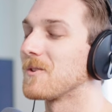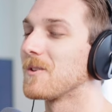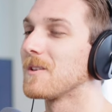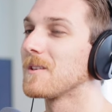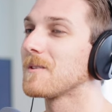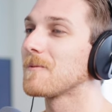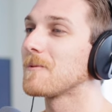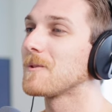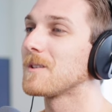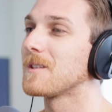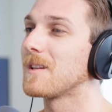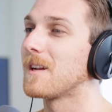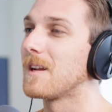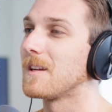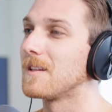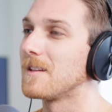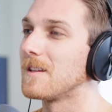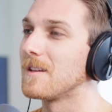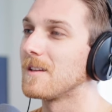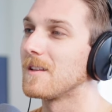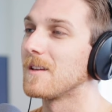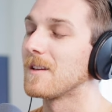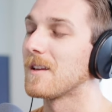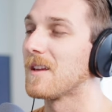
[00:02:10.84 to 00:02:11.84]
this was an
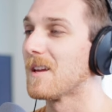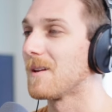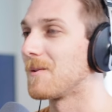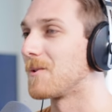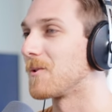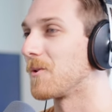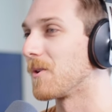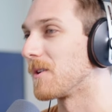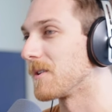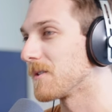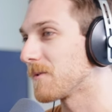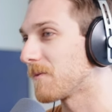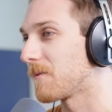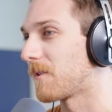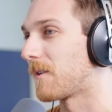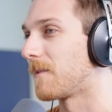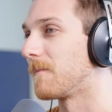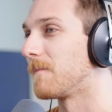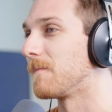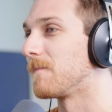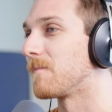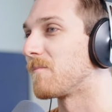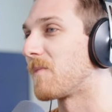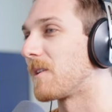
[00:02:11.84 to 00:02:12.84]
idea that came to us
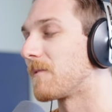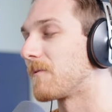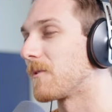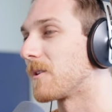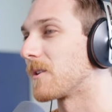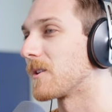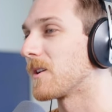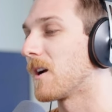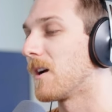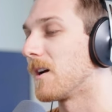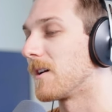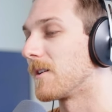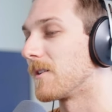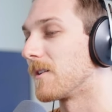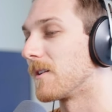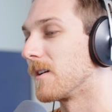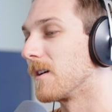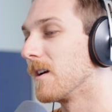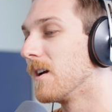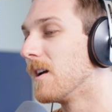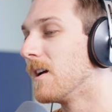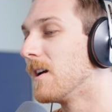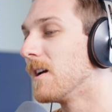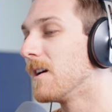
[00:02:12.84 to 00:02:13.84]
from my friend Connor
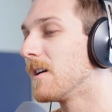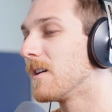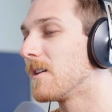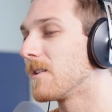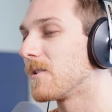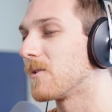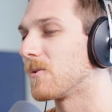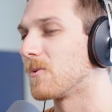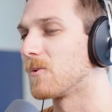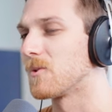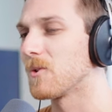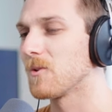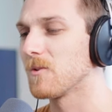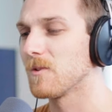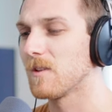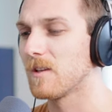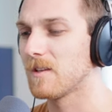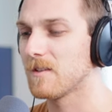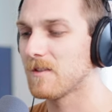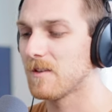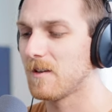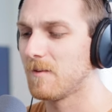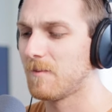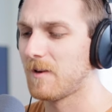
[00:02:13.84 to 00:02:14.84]
who told
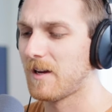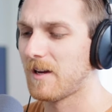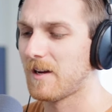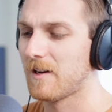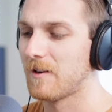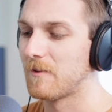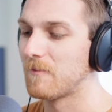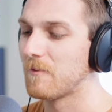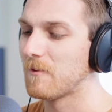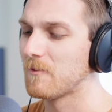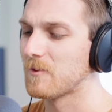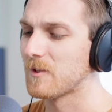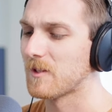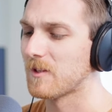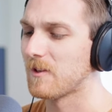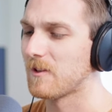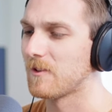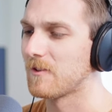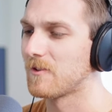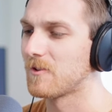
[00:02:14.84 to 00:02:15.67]
us about what was it called?